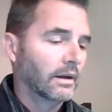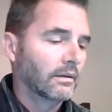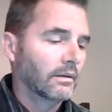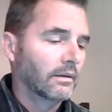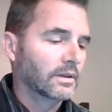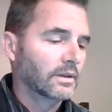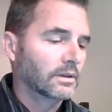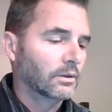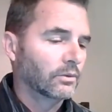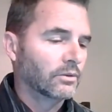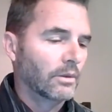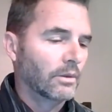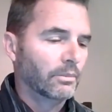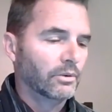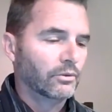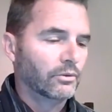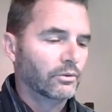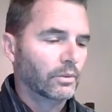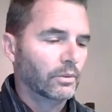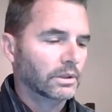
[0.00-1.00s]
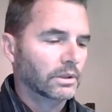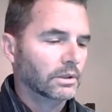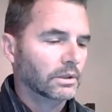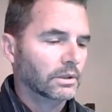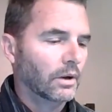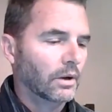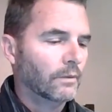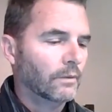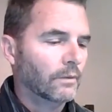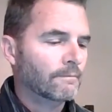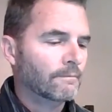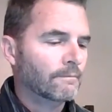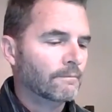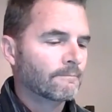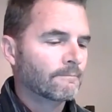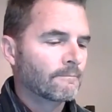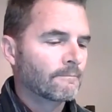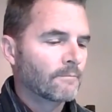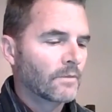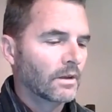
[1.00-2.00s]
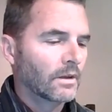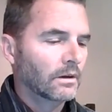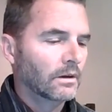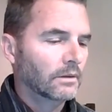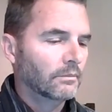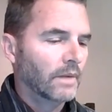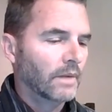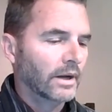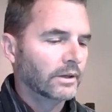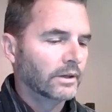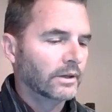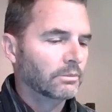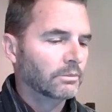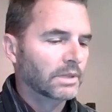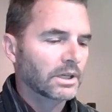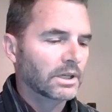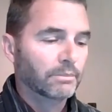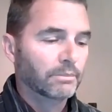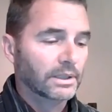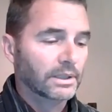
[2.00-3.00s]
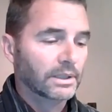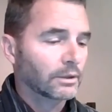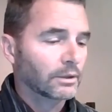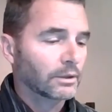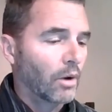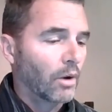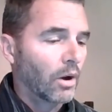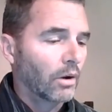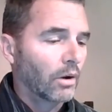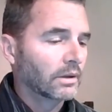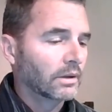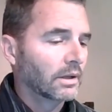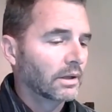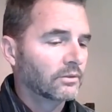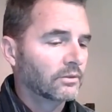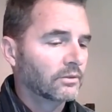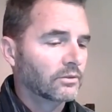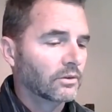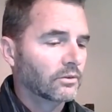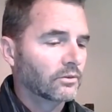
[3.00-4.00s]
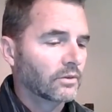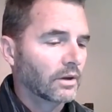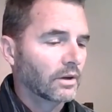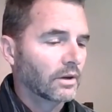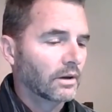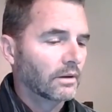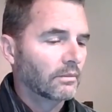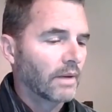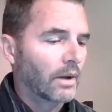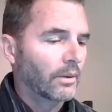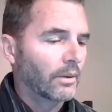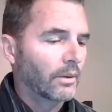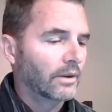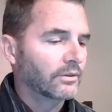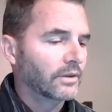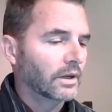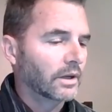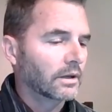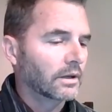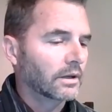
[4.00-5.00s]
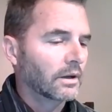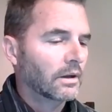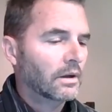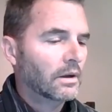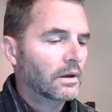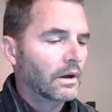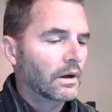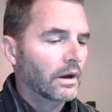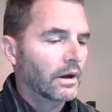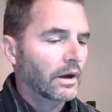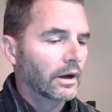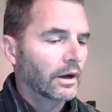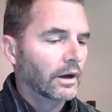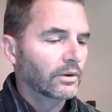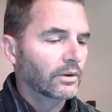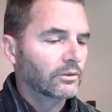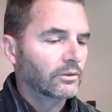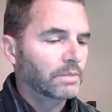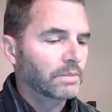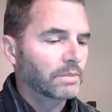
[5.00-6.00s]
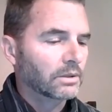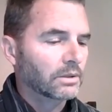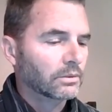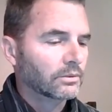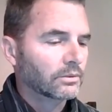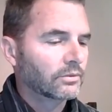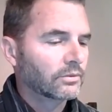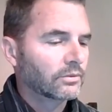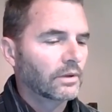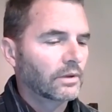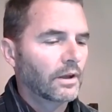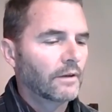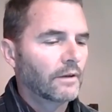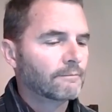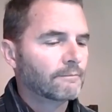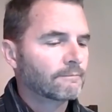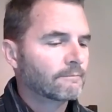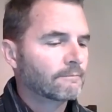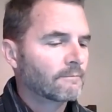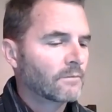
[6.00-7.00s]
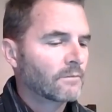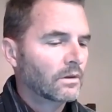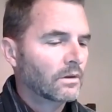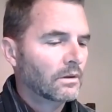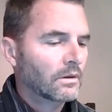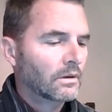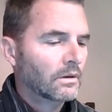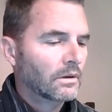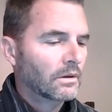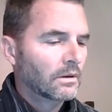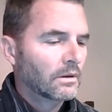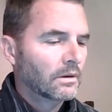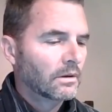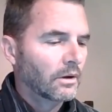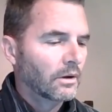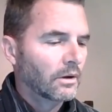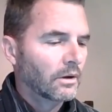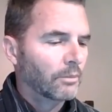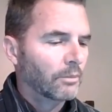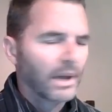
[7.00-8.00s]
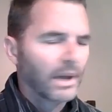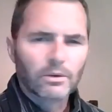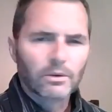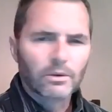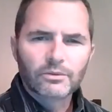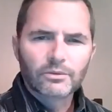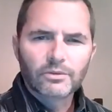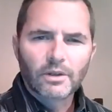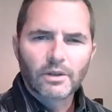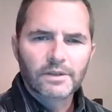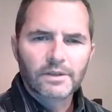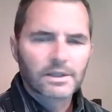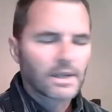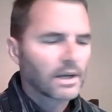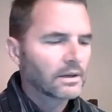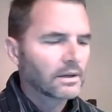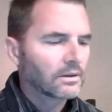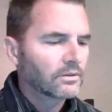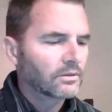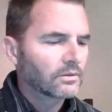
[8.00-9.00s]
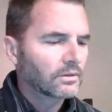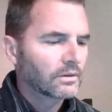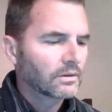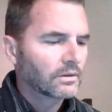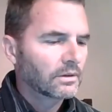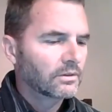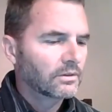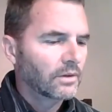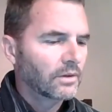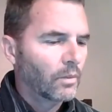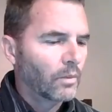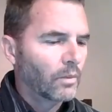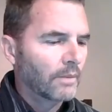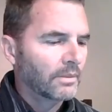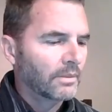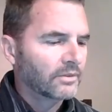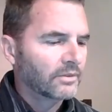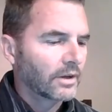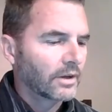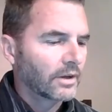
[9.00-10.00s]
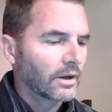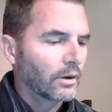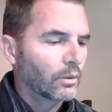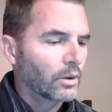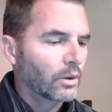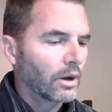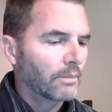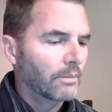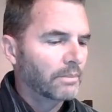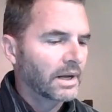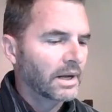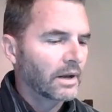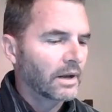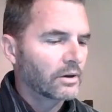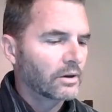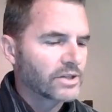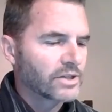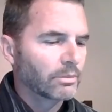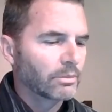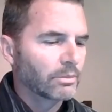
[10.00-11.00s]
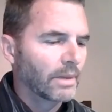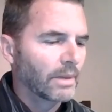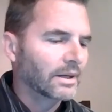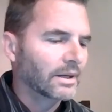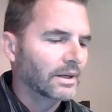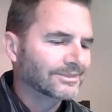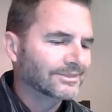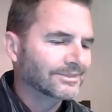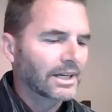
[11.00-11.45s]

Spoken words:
I think those numbers are really low. I could be completely wrong. It's just how I think. Chris Beatles, or Bettles, I think that is. He said, "Why must I go?" Got been out of shape about it.